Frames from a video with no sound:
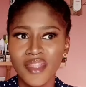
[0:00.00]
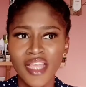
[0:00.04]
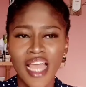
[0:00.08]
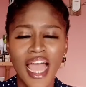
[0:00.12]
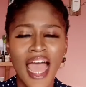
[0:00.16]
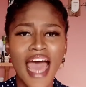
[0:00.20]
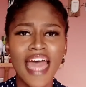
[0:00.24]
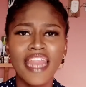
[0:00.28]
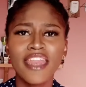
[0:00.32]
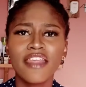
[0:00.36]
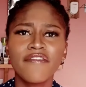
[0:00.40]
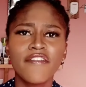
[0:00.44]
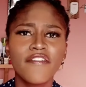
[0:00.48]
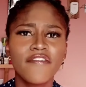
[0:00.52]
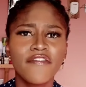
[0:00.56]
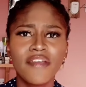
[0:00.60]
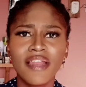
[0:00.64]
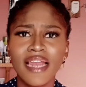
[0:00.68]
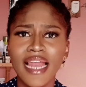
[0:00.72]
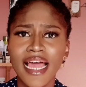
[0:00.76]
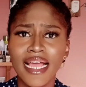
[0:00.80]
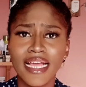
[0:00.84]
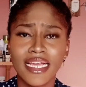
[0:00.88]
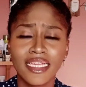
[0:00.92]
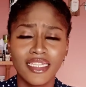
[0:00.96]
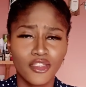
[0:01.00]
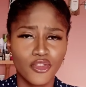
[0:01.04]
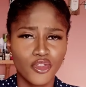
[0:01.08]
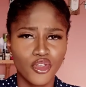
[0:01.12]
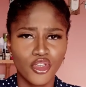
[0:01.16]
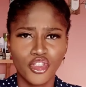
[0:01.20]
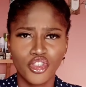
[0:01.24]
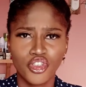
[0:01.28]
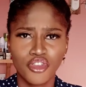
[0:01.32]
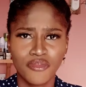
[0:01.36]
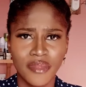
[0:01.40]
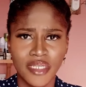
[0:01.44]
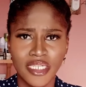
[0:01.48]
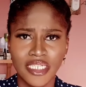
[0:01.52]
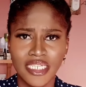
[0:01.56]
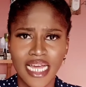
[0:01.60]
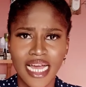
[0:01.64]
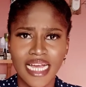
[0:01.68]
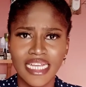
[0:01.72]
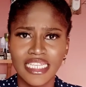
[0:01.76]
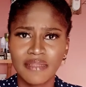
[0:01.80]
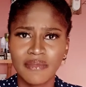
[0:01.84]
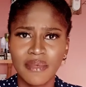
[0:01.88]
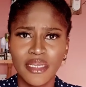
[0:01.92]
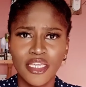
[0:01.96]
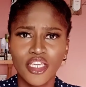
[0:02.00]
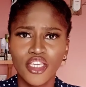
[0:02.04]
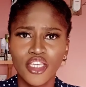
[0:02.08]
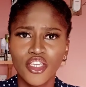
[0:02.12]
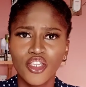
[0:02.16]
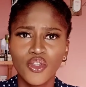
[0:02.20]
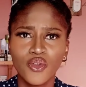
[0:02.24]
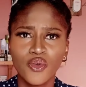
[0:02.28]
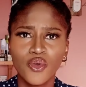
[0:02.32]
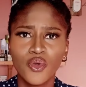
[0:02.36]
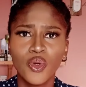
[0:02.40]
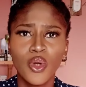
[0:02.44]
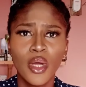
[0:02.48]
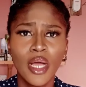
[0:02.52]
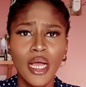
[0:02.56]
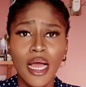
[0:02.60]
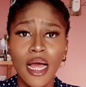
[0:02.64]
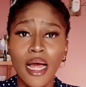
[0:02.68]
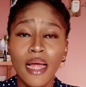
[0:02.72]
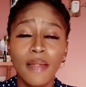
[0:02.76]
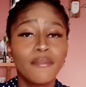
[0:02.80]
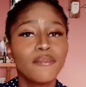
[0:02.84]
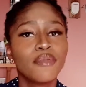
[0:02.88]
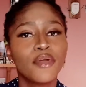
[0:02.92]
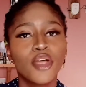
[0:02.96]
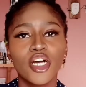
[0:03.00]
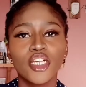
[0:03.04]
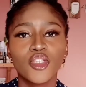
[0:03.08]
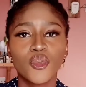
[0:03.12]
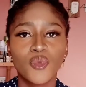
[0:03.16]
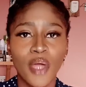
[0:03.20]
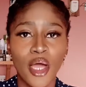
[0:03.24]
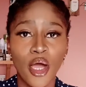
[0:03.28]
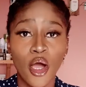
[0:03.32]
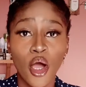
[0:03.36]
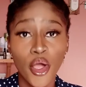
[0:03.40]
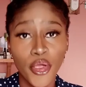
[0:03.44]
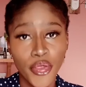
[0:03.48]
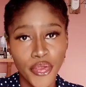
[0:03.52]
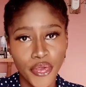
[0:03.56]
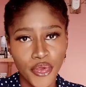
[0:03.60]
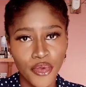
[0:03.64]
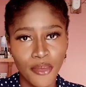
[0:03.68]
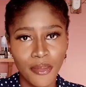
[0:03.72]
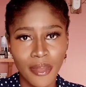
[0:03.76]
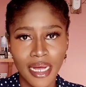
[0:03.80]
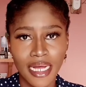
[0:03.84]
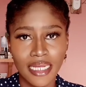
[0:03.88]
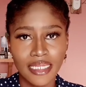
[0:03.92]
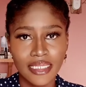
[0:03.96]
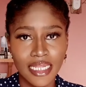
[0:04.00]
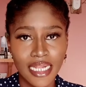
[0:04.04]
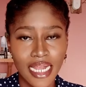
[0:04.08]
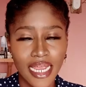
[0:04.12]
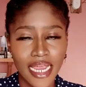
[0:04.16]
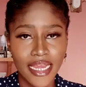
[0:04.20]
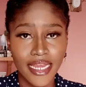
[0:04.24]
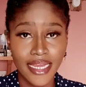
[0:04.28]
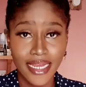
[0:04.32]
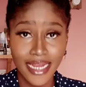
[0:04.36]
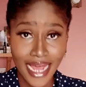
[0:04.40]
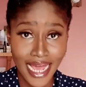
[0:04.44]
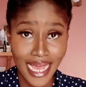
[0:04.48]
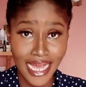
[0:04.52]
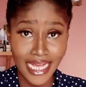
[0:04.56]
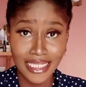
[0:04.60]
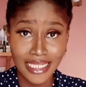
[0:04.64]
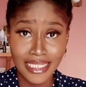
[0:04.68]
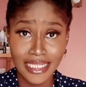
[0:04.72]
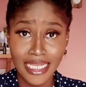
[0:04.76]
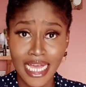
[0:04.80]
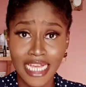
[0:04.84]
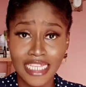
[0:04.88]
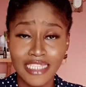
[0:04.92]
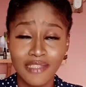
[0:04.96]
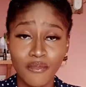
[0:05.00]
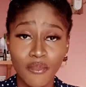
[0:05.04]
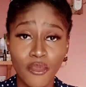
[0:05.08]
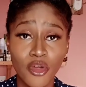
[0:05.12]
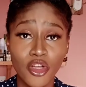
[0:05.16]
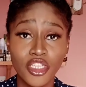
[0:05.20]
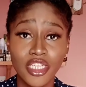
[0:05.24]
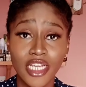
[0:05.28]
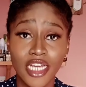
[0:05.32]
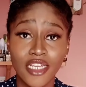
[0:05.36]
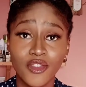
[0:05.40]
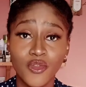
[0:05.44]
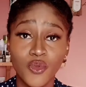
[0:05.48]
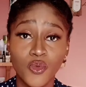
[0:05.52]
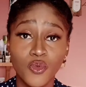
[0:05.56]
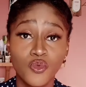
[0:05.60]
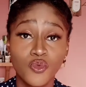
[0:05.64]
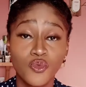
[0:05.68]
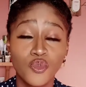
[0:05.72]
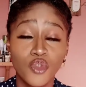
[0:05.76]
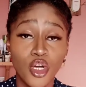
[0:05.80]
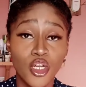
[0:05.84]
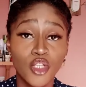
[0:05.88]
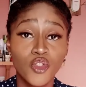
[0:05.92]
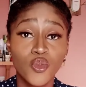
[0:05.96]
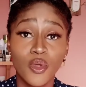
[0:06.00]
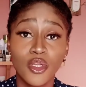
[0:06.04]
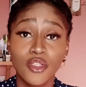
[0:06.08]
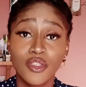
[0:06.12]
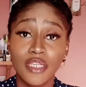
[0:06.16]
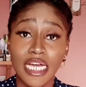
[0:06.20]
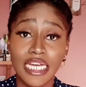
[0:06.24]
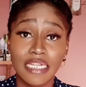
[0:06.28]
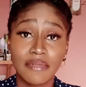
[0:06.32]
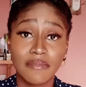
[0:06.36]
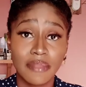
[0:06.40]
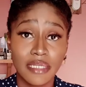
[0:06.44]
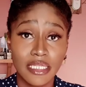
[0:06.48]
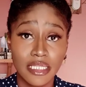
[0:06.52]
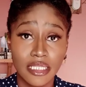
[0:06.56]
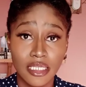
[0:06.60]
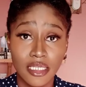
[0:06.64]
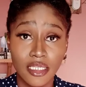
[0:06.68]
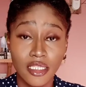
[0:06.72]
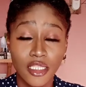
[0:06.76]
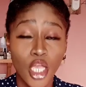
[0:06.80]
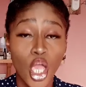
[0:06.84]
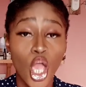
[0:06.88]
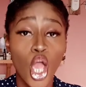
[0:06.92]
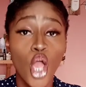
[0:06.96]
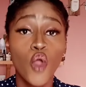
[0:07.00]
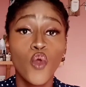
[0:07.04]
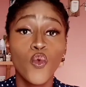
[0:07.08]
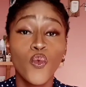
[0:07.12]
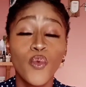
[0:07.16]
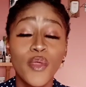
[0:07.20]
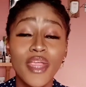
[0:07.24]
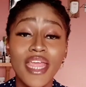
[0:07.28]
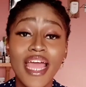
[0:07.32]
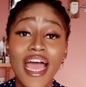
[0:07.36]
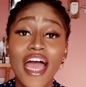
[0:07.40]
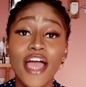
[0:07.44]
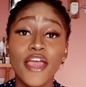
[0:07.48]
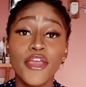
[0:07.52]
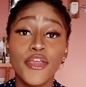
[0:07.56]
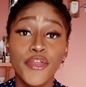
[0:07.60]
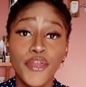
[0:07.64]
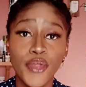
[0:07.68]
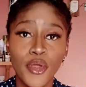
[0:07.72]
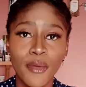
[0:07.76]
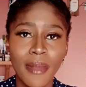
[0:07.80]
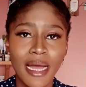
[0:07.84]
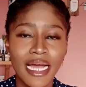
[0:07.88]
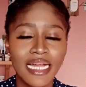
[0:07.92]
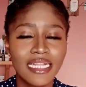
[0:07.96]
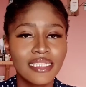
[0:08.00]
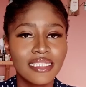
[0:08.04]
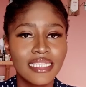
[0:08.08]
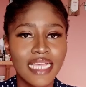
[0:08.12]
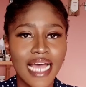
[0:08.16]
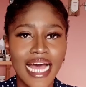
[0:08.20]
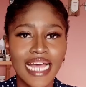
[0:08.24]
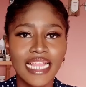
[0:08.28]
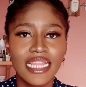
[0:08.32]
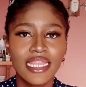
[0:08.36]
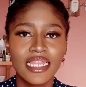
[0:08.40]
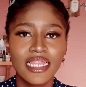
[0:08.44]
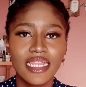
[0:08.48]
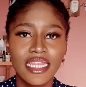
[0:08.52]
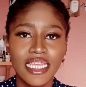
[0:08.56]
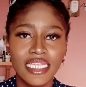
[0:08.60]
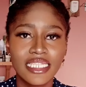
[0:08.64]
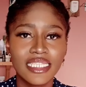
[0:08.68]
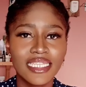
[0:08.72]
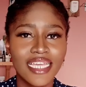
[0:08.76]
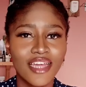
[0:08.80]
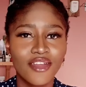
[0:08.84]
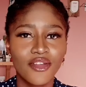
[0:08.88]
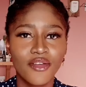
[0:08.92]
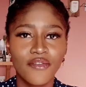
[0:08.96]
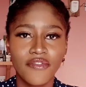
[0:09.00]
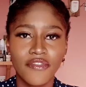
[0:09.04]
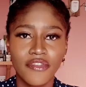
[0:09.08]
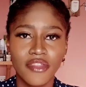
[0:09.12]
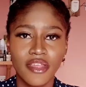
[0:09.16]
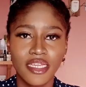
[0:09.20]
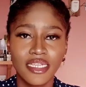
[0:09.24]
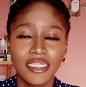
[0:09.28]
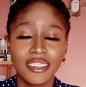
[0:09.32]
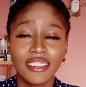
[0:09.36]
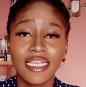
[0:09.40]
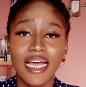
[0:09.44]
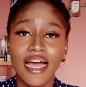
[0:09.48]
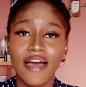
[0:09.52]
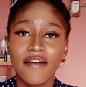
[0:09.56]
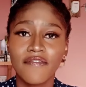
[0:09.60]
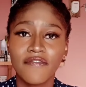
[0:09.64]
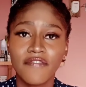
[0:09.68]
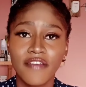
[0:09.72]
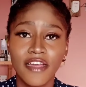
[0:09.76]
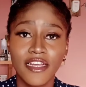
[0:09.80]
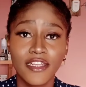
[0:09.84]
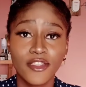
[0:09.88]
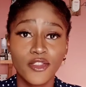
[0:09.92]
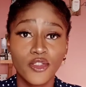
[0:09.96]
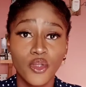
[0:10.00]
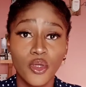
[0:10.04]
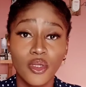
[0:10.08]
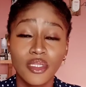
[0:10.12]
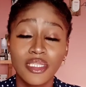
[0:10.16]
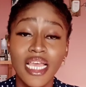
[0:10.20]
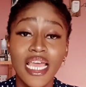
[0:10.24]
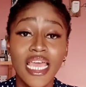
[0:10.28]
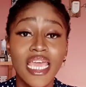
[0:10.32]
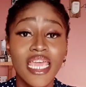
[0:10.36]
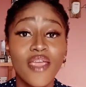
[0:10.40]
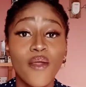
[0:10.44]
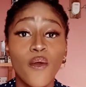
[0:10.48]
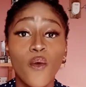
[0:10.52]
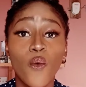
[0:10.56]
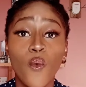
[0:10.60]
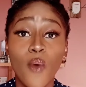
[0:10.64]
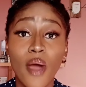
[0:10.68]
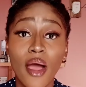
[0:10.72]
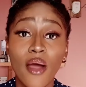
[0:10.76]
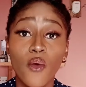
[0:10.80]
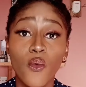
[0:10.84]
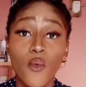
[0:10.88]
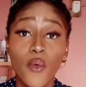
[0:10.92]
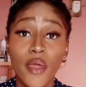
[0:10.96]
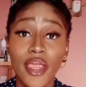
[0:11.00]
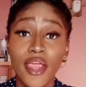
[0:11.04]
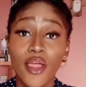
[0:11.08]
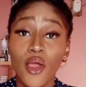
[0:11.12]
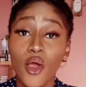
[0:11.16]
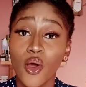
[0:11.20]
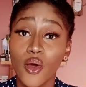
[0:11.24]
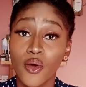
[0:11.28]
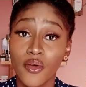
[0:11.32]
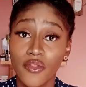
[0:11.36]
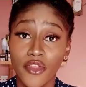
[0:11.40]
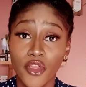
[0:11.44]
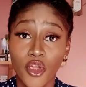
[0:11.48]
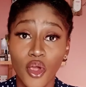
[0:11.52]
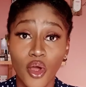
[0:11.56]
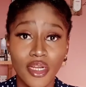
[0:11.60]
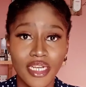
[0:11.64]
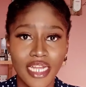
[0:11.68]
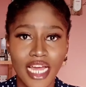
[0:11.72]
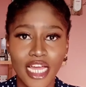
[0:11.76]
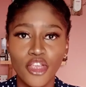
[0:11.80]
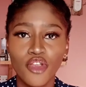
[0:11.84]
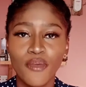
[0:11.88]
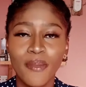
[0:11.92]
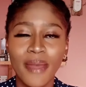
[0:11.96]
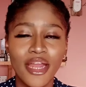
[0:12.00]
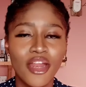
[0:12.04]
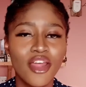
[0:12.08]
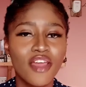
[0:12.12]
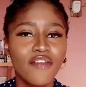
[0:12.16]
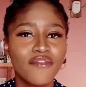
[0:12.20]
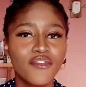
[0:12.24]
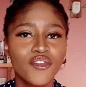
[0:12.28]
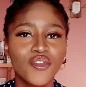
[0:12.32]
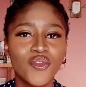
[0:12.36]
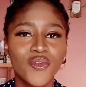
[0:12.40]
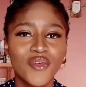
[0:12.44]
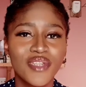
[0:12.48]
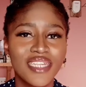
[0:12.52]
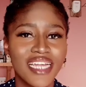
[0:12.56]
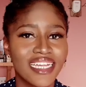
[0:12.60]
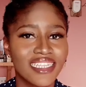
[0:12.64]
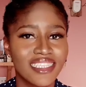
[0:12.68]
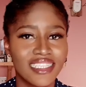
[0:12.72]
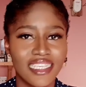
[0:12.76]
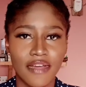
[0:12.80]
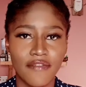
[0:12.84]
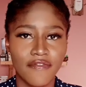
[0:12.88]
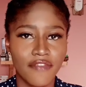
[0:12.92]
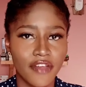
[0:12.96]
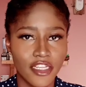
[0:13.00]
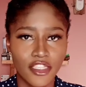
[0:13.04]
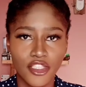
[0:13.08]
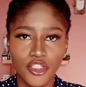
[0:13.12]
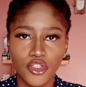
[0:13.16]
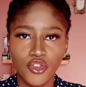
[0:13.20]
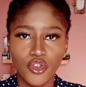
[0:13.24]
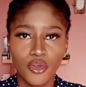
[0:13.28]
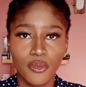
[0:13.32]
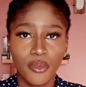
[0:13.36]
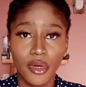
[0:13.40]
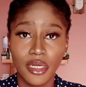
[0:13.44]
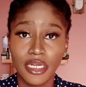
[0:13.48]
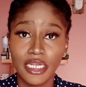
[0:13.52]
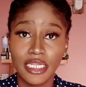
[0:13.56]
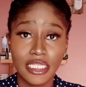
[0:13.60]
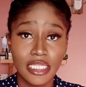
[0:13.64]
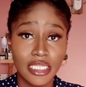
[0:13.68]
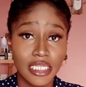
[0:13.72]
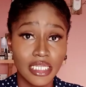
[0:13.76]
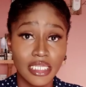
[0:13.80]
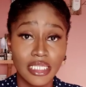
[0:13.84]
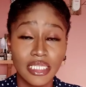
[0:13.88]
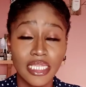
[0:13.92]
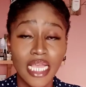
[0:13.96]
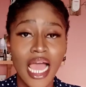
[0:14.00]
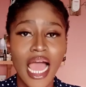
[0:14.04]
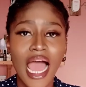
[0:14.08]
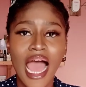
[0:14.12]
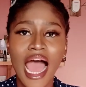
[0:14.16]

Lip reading: And if you feel like social media is making you, because we're all humans, like, yes, as much as we don't want to admit it, we are humans, and these kind of things affect us in one way or the other. You might not even know that it's affecting you, but it is.